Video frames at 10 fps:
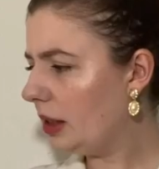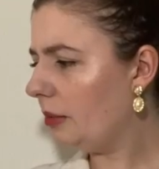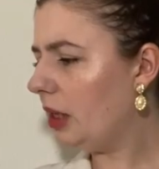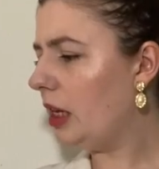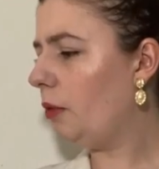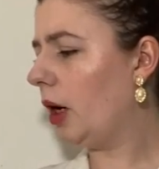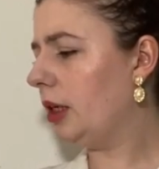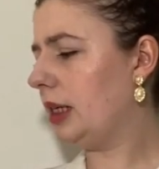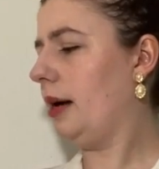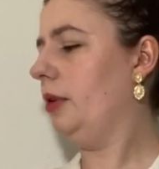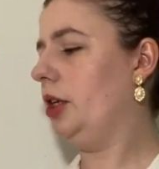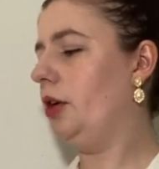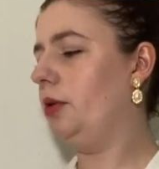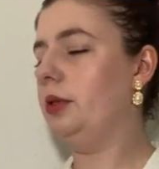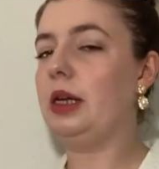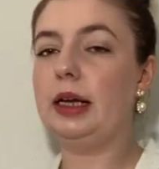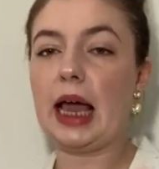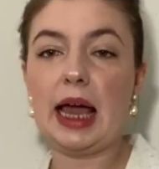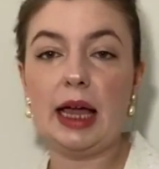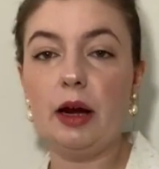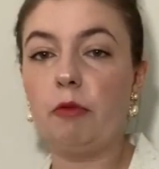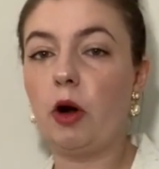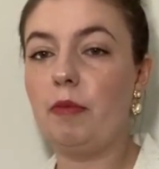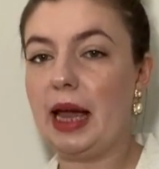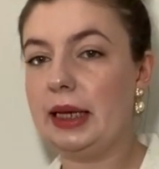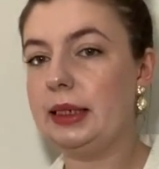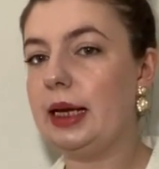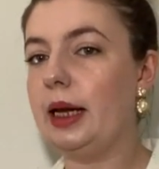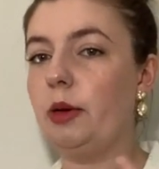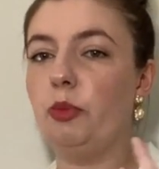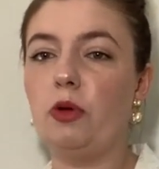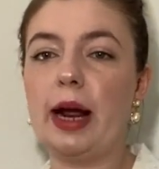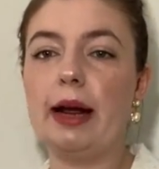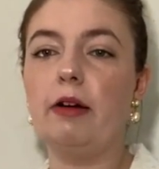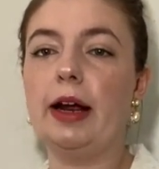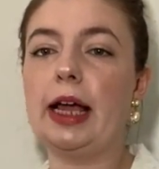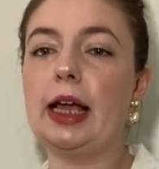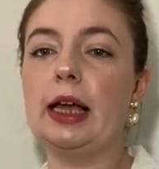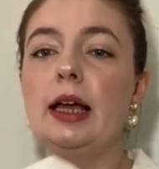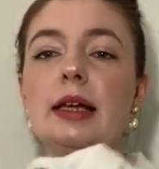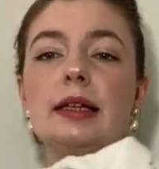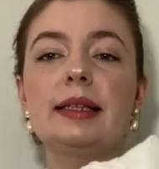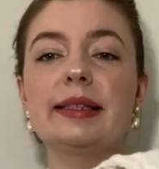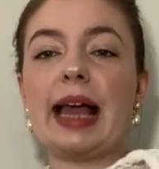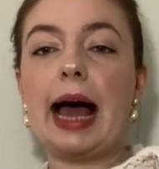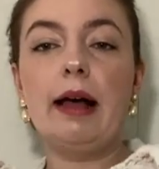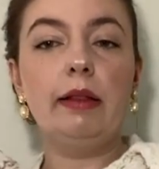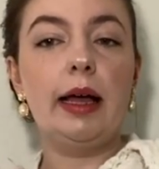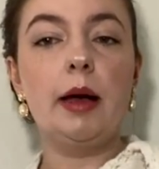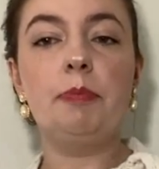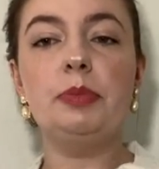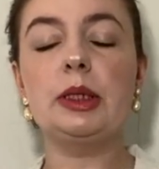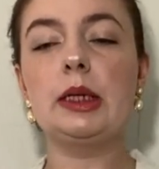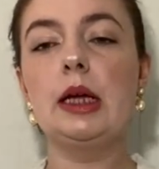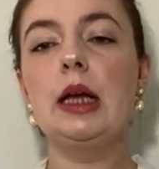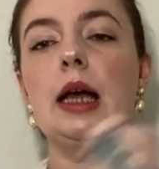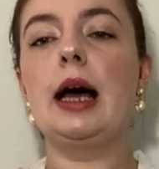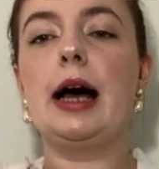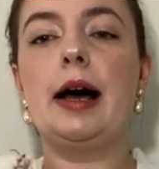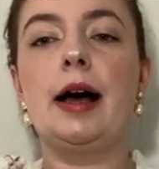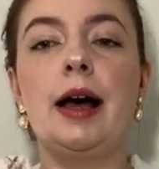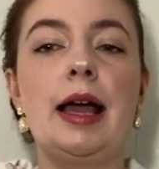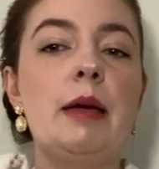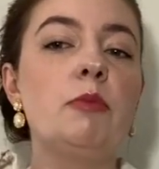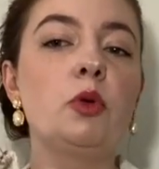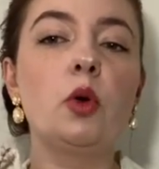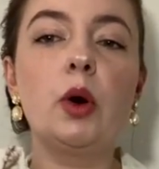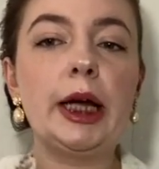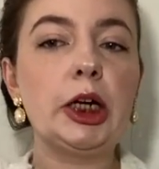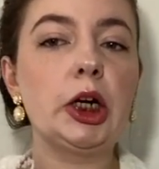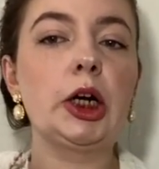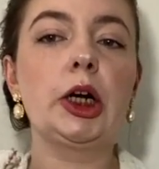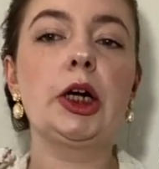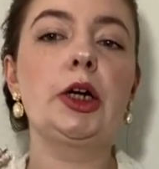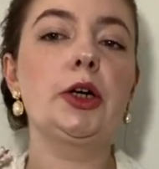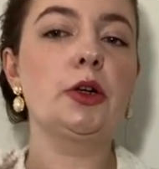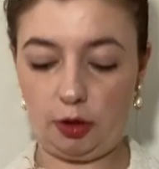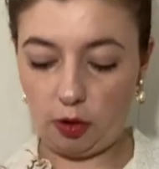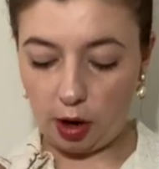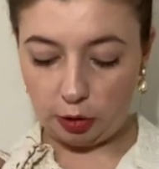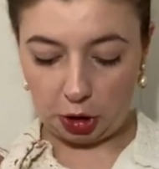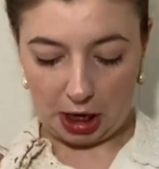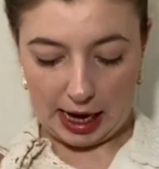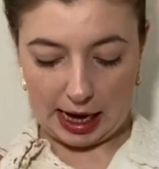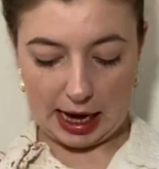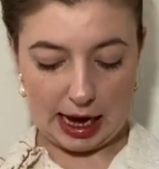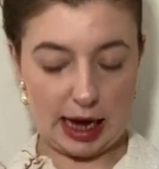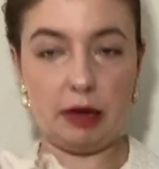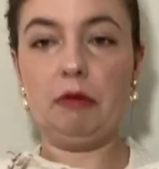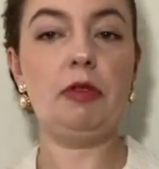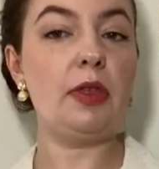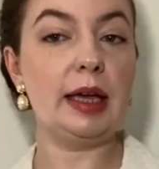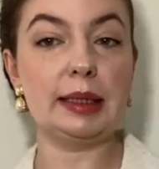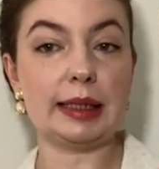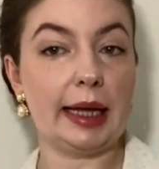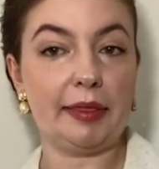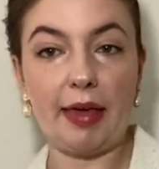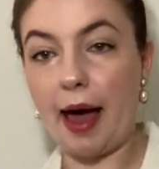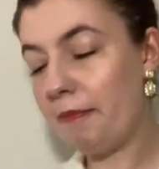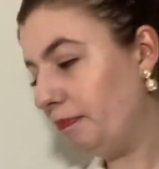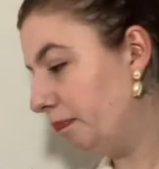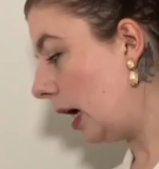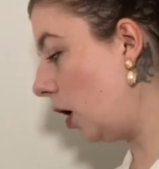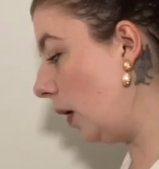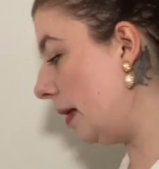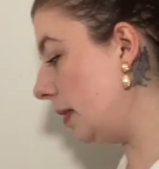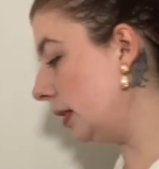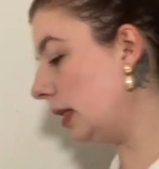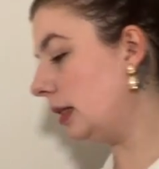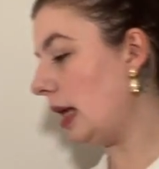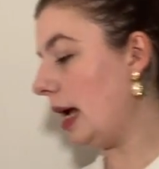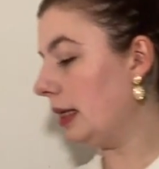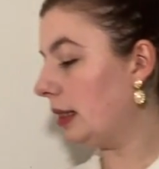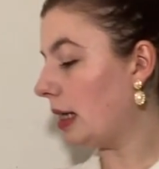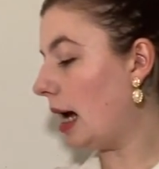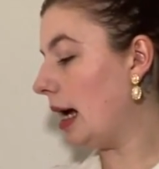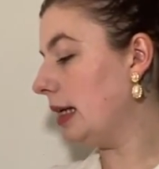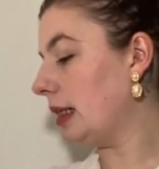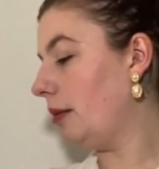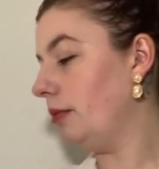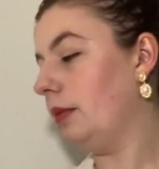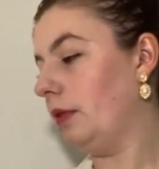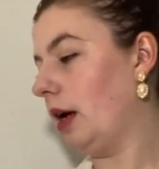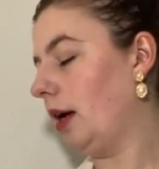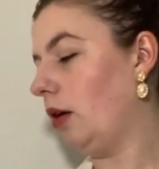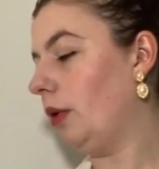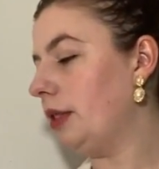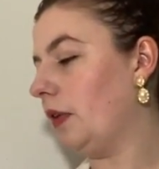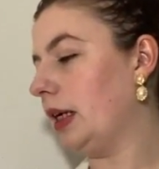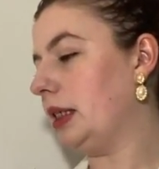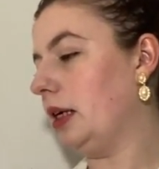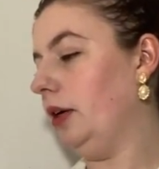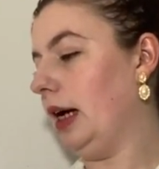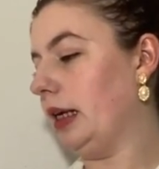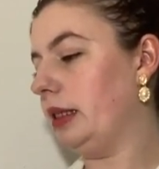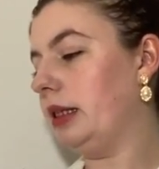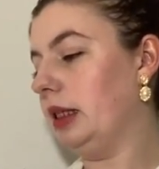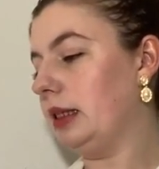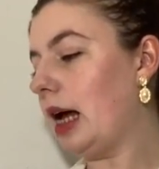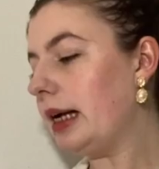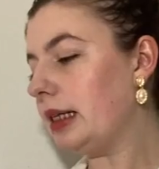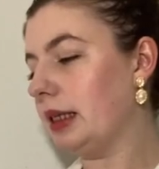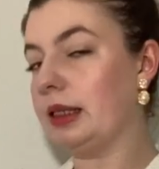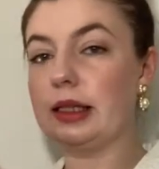Some keywords I would use, again, a romantic, prairie, scalloped, embroidered, crochet, things like that. Oh, and this is a size, I always forget to tell you guys the sizes.